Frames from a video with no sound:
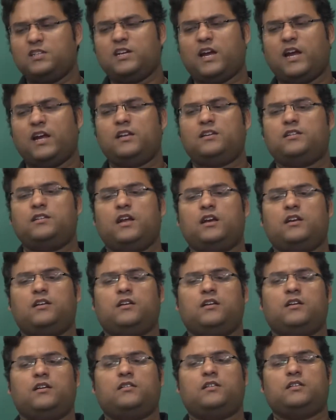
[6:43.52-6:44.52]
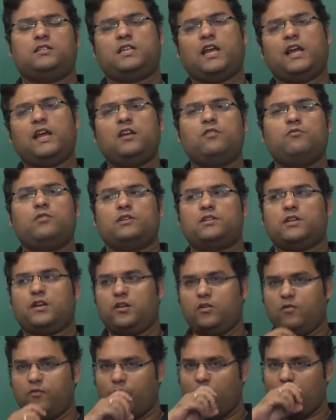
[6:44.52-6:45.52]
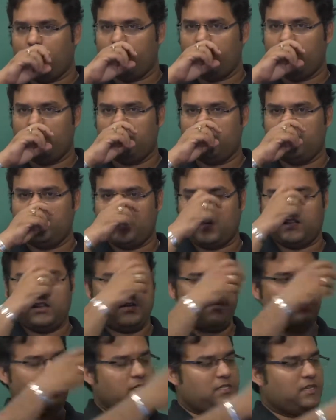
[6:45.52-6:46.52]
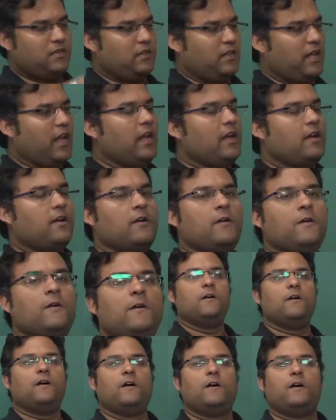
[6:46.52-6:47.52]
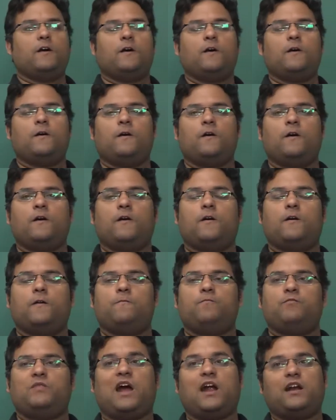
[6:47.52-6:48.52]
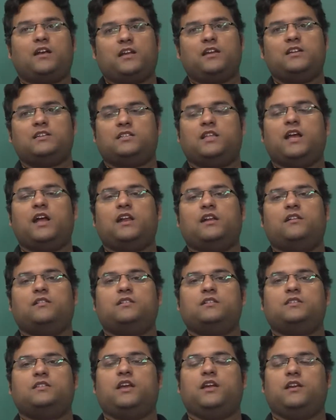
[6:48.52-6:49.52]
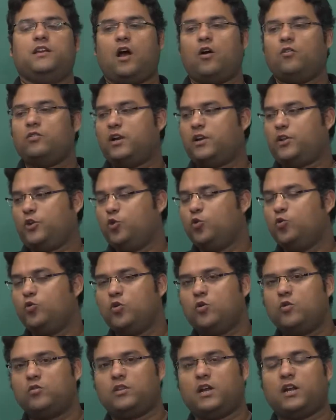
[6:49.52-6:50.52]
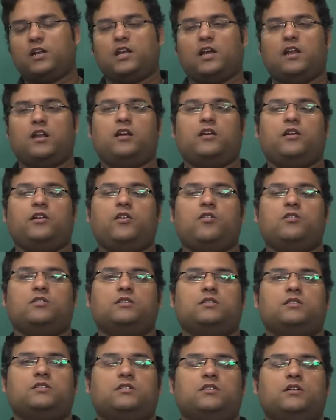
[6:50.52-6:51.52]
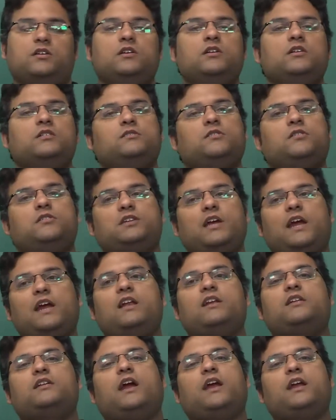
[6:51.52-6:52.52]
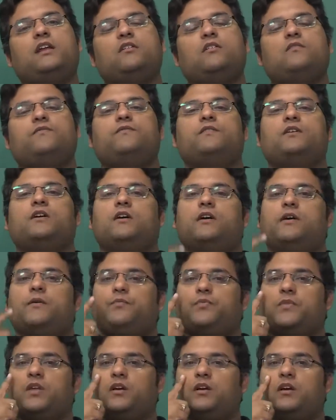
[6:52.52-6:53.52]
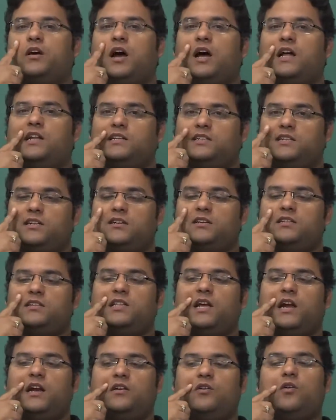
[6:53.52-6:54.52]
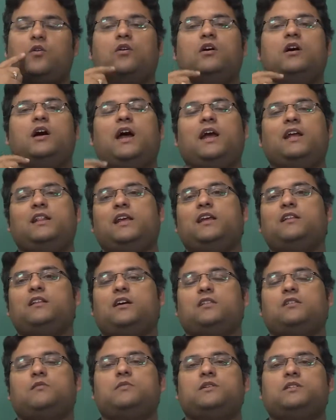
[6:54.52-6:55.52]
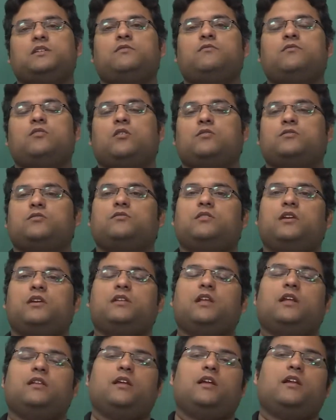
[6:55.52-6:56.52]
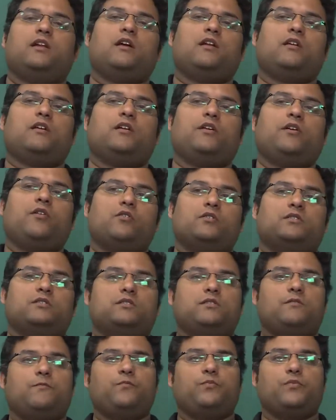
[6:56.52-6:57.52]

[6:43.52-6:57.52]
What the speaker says: child that the second question, what will the other person think that is there in this thing, now that you know that there are crayons? So the child kind of answers that, no, I think the other person will also think that there are crayons.